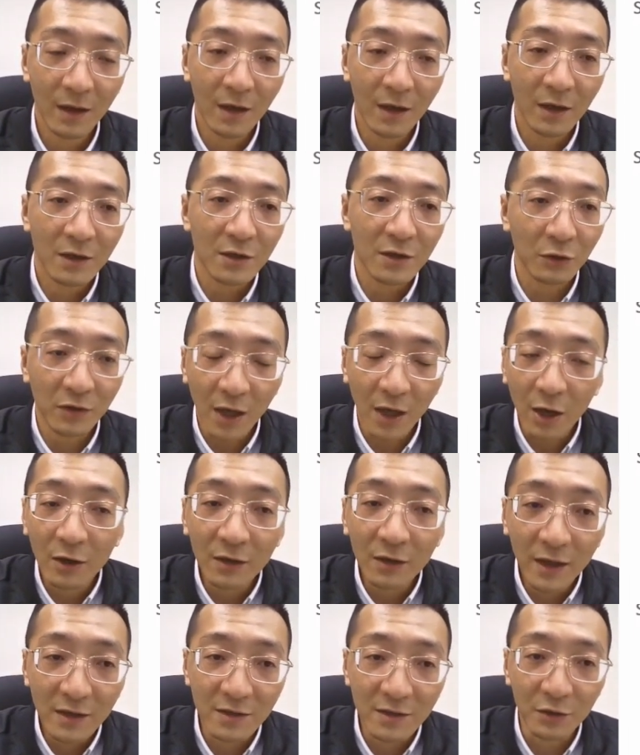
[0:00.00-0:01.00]
So
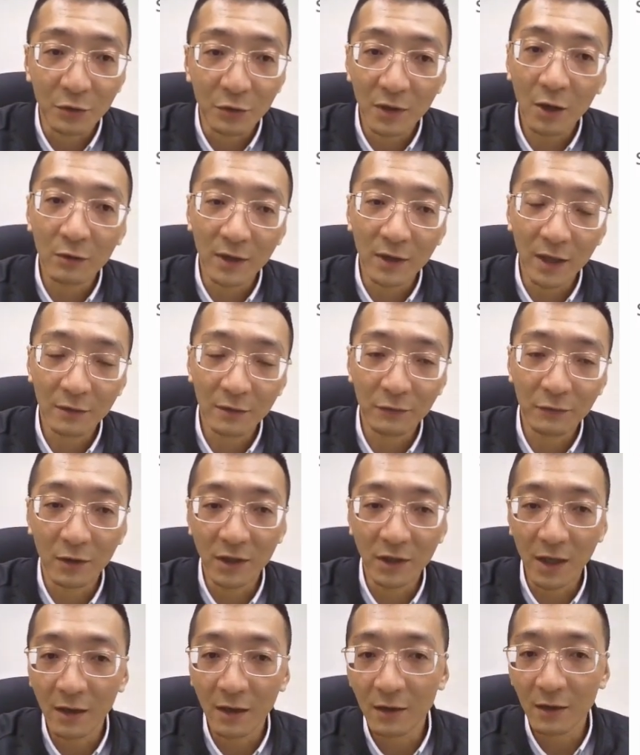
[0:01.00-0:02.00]
nowadays, you know that for
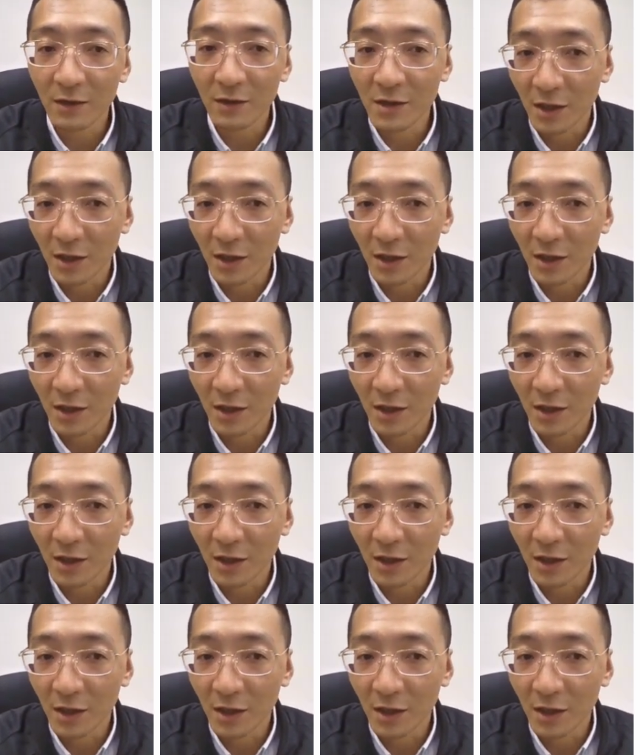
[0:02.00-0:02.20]
younger